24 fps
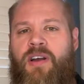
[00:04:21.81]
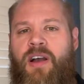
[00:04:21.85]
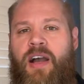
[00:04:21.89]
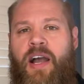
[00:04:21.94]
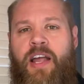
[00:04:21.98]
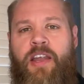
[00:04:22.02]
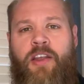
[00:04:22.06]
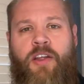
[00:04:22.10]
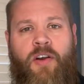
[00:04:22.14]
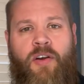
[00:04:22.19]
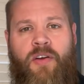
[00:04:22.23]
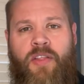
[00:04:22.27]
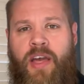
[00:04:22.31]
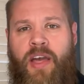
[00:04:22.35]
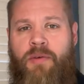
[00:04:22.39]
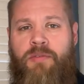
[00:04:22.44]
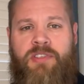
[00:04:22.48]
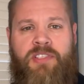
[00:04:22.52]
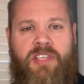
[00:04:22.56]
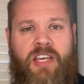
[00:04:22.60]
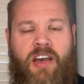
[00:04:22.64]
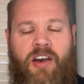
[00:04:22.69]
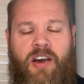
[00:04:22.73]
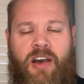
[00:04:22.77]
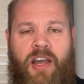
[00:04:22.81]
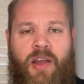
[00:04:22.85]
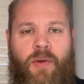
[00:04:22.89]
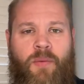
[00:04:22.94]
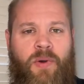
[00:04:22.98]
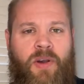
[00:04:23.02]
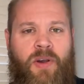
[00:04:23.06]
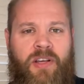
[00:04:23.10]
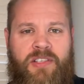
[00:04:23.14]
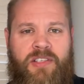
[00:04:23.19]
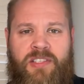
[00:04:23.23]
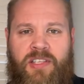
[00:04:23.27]
I know that was how I
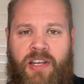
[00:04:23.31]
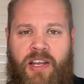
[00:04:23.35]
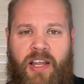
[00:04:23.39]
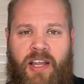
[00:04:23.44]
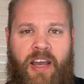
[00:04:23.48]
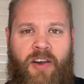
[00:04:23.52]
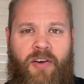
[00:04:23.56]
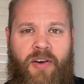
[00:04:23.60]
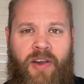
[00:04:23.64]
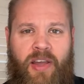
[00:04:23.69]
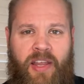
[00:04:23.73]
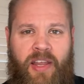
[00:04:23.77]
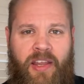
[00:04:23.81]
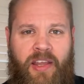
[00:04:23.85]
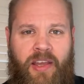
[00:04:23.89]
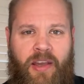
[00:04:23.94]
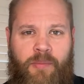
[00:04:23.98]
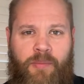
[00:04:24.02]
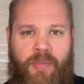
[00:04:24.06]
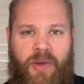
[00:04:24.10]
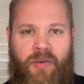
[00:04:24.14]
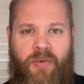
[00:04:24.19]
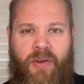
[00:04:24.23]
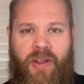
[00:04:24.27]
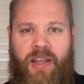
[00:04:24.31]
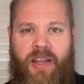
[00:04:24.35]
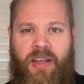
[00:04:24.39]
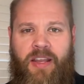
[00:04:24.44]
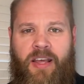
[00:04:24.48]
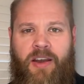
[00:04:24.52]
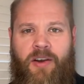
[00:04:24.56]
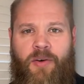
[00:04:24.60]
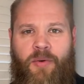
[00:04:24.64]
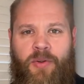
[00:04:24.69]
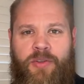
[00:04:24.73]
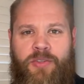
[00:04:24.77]
was and how I am, but right
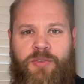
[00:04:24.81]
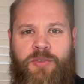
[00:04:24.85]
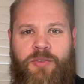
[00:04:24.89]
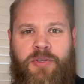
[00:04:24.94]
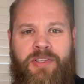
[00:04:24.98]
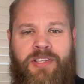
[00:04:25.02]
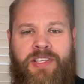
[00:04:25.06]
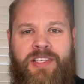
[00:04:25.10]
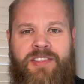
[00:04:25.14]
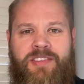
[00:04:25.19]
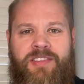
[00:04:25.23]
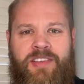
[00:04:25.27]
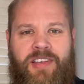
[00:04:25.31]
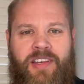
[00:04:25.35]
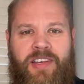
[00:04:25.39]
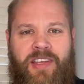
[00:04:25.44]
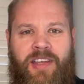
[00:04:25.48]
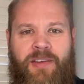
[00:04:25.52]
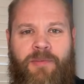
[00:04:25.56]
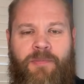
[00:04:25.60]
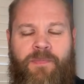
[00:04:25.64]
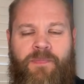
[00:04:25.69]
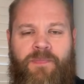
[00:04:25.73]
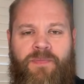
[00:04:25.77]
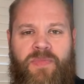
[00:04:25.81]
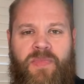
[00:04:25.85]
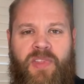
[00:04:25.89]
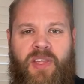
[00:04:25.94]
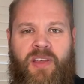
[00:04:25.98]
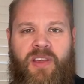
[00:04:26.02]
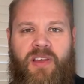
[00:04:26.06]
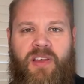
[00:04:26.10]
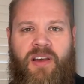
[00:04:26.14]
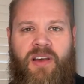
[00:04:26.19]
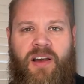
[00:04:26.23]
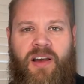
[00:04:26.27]
now with Trulicity,
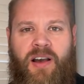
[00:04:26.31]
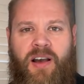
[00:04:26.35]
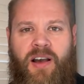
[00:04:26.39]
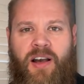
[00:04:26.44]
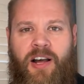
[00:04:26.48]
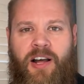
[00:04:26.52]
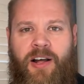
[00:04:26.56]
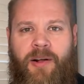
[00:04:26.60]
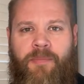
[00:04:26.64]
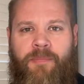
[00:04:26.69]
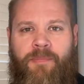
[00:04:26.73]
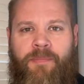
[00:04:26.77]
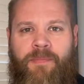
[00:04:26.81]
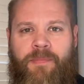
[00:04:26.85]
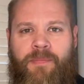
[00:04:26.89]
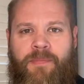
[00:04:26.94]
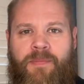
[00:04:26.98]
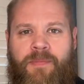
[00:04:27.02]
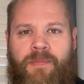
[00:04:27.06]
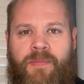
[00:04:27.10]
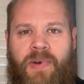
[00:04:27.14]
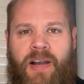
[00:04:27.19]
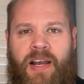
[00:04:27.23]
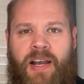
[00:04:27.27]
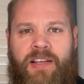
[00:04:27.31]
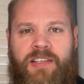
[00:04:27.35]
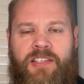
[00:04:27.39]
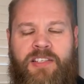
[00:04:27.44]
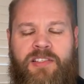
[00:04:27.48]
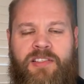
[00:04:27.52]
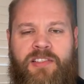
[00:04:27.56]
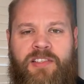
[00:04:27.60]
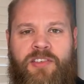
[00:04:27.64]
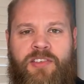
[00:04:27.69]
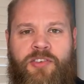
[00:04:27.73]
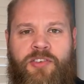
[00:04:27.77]
um, I
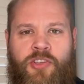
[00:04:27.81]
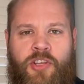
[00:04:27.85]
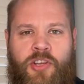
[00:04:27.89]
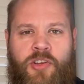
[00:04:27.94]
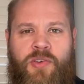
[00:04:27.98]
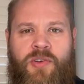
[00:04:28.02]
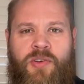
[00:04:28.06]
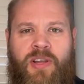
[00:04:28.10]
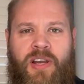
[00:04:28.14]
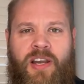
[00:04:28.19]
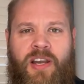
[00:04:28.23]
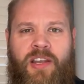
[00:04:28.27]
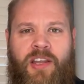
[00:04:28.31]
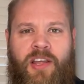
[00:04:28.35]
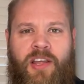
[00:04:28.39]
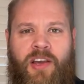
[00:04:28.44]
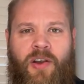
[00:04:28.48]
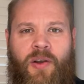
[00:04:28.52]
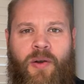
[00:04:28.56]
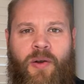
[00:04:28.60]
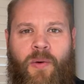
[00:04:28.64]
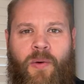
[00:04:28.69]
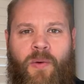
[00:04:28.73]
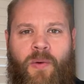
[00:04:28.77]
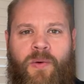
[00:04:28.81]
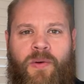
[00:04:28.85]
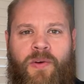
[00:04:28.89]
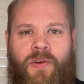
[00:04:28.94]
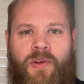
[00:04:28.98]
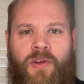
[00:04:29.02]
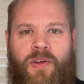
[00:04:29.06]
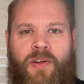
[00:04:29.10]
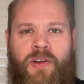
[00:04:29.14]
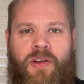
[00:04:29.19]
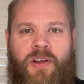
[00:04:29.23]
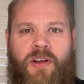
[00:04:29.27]
just do not know.
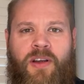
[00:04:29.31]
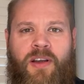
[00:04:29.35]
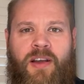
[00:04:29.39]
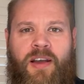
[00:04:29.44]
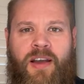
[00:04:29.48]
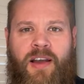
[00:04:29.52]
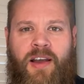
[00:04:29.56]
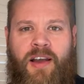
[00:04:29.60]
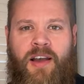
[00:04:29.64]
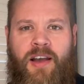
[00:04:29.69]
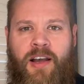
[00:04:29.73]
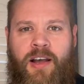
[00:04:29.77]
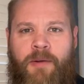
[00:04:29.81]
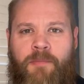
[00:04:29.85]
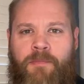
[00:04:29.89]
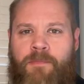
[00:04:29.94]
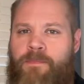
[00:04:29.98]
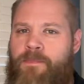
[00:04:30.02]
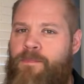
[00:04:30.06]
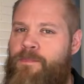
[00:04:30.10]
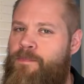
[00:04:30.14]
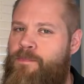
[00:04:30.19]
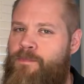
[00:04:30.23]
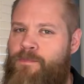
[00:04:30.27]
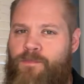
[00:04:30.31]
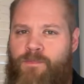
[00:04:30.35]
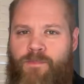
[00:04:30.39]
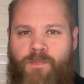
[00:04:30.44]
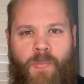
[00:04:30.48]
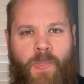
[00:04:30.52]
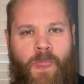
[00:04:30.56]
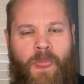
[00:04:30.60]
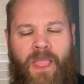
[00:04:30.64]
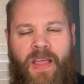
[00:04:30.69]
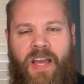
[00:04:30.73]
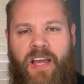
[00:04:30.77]
Um,
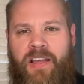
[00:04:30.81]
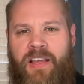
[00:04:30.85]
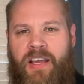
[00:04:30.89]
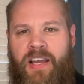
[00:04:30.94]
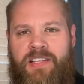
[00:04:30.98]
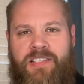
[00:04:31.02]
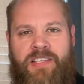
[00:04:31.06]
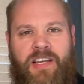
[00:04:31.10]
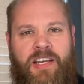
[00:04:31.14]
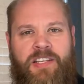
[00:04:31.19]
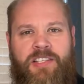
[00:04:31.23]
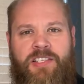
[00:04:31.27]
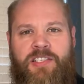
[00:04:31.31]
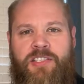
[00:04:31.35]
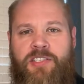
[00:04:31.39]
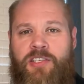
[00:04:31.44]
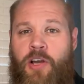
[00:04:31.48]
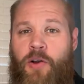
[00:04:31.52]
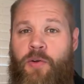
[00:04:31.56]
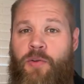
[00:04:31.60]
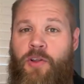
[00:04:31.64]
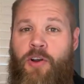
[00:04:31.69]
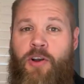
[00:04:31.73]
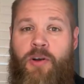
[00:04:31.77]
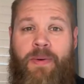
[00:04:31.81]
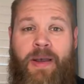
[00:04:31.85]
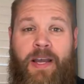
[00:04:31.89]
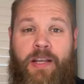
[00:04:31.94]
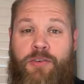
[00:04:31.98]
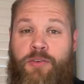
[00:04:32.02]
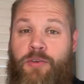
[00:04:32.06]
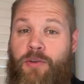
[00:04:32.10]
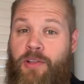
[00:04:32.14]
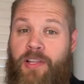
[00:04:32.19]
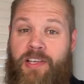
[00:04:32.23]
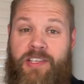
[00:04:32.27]
guys, I just don't know
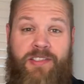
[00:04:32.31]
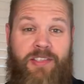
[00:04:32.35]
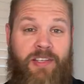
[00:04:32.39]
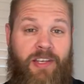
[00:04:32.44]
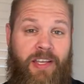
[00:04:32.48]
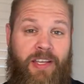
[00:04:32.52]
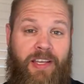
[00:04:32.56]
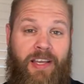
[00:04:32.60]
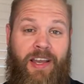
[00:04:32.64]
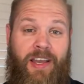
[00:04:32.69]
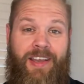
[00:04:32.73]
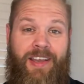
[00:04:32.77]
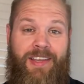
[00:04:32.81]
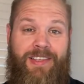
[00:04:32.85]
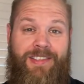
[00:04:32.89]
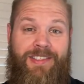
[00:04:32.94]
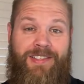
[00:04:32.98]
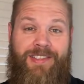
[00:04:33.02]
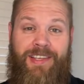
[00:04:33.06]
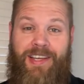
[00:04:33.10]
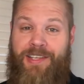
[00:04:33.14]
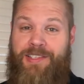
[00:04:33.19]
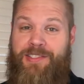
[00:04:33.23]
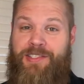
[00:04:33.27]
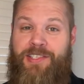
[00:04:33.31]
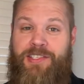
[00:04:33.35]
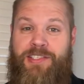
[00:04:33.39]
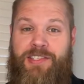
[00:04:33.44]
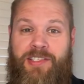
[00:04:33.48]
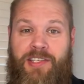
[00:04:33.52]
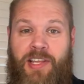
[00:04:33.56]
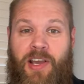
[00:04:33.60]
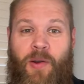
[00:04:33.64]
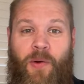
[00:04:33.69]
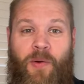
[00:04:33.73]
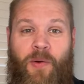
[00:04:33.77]
about Trulicity, guys. I
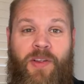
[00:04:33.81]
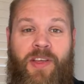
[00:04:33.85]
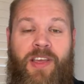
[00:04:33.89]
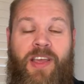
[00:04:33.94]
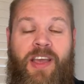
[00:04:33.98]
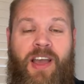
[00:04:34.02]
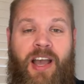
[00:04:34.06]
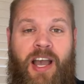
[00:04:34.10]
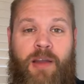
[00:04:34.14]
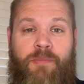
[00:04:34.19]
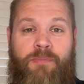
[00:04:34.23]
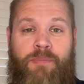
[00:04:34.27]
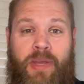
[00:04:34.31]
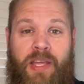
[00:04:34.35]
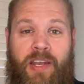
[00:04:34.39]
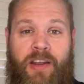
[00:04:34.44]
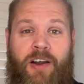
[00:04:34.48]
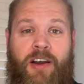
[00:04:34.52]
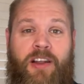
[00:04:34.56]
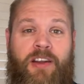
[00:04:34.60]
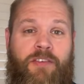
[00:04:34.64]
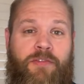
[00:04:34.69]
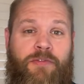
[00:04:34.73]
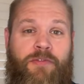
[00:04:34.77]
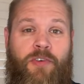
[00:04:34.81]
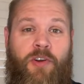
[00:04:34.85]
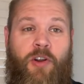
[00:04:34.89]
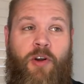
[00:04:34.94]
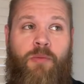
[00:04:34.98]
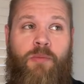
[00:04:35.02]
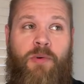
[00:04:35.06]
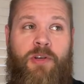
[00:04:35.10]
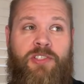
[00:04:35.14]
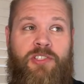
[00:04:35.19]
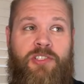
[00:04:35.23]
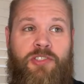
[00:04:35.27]
just don't. I've been on it for
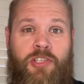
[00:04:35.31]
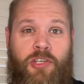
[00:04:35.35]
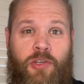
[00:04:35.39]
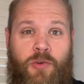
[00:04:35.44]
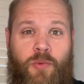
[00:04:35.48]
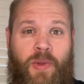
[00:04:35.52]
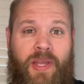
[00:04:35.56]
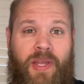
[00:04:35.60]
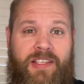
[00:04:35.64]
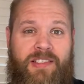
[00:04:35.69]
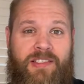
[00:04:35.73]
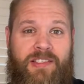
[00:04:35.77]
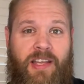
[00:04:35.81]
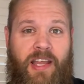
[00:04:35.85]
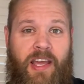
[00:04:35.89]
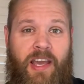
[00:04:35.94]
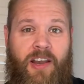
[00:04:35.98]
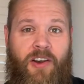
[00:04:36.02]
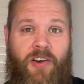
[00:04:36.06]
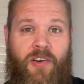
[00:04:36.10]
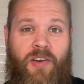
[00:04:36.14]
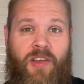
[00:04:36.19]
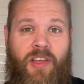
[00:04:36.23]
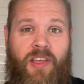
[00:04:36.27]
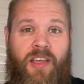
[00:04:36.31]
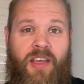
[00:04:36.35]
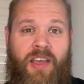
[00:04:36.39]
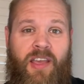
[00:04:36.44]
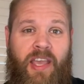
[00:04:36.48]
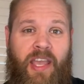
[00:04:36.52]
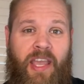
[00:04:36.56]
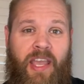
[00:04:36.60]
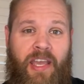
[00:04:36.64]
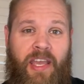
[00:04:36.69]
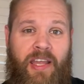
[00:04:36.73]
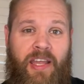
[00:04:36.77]
almost two weeks now,
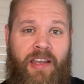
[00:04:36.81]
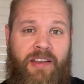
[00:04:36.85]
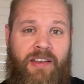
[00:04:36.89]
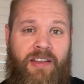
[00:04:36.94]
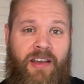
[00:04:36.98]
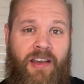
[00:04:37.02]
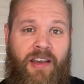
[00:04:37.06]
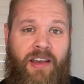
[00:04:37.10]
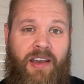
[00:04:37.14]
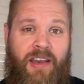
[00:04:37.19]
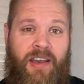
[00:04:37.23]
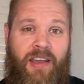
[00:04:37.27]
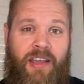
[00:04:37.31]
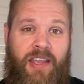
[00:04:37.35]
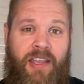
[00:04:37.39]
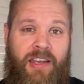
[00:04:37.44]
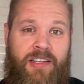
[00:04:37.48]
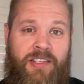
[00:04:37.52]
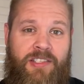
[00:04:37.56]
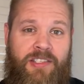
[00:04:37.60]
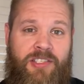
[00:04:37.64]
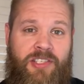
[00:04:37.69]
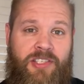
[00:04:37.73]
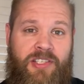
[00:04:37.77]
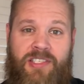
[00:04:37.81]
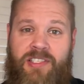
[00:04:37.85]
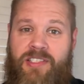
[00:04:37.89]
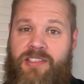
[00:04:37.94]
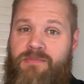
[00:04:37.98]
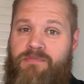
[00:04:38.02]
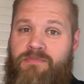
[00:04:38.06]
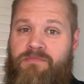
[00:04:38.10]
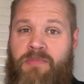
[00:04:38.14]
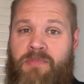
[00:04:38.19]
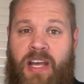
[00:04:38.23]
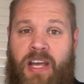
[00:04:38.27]
and uh, and it's
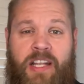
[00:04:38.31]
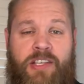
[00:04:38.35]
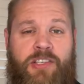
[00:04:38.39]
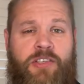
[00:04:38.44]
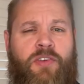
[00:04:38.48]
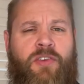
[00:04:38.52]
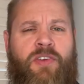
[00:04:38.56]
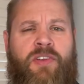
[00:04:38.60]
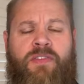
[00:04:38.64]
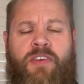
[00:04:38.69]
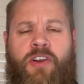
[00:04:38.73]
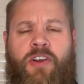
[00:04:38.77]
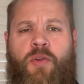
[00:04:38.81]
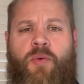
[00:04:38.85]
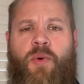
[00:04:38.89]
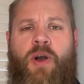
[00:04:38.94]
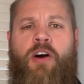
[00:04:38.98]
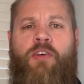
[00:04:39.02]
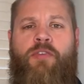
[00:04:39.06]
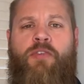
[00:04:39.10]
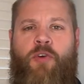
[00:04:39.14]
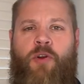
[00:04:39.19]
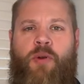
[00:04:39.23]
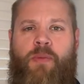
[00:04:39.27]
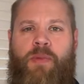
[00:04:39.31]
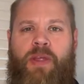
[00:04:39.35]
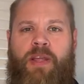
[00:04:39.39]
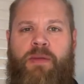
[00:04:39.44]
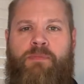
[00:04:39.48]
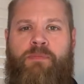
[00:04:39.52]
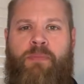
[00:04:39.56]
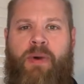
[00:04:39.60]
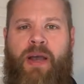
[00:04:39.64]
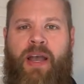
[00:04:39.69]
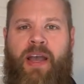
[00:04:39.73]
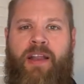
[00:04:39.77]
just not doing very well for me.
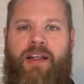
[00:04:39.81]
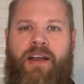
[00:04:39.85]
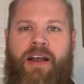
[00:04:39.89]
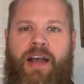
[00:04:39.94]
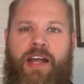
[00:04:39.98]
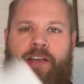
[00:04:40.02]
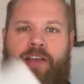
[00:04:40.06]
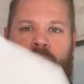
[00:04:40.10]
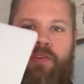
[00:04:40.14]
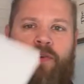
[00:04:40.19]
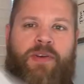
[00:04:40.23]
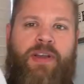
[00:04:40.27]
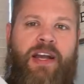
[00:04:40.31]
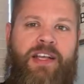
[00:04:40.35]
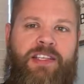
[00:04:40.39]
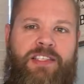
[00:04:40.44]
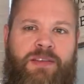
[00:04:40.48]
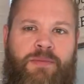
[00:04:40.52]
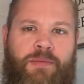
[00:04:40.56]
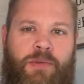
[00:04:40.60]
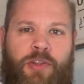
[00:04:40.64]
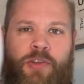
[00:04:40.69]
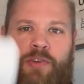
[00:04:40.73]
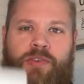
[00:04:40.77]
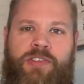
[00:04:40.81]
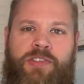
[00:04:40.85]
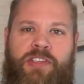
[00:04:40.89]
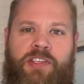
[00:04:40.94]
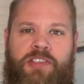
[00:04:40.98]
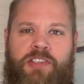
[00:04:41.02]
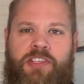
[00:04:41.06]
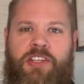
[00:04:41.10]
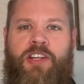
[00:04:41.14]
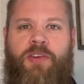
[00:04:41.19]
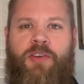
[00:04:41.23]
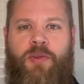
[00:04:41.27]
But I do got some news to
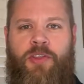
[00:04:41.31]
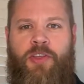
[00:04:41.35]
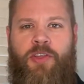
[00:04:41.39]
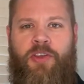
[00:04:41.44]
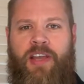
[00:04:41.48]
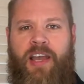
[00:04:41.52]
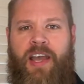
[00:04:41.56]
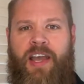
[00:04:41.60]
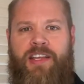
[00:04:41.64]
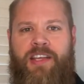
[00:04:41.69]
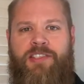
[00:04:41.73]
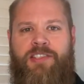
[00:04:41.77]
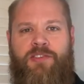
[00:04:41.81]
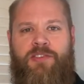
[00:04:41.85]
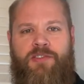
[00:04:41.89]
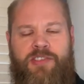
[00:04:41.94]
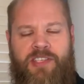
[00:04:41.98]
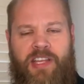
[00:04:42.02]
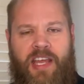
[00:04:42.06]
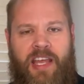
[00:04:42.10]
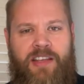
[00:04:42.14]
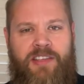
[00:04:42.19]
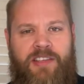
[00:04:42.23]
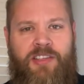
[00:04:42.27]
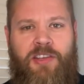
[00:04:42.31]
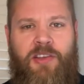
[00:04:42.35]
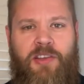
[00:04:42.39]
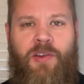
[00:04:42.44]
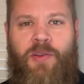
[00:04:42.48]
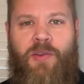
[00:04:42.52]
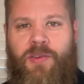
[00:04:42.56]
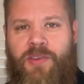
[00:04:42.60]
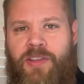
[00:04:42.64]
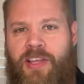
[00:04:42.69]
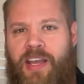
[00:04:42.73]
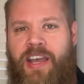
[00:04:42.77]
share with you guys, so stay
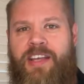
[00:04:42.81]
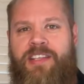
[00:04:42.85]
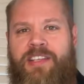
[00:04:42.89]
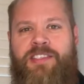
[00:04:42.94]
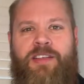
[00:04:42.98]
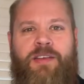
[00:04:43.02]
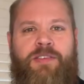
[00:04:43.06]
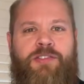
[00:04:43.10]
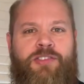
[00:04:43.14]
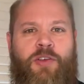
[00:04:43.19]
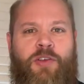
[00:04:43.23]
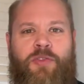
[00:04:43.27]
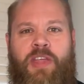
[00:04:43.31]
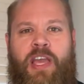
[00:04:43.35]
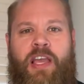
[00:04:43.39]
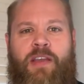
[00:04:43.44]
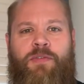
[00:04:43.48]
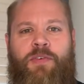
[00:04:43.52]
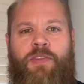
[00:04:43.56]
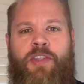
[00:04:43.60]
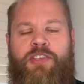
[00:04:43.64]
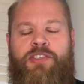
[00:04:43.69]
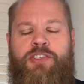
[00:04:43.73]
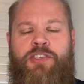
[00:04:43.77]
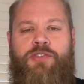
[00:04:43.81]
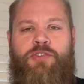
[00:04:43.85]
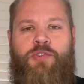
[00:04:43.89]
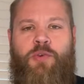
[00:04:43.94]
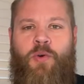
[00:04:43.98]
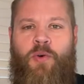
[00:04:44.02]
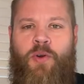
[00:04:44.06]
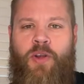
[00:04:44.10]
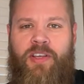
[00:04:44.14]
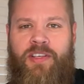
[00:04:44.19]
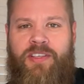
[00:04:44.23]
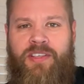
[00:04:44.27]
tuned, guys. So thankful that you
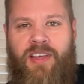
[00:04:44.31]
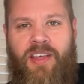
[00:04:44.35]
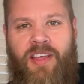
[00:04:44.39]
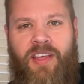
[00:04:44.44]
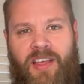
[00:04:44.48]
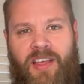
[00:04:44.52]
joined.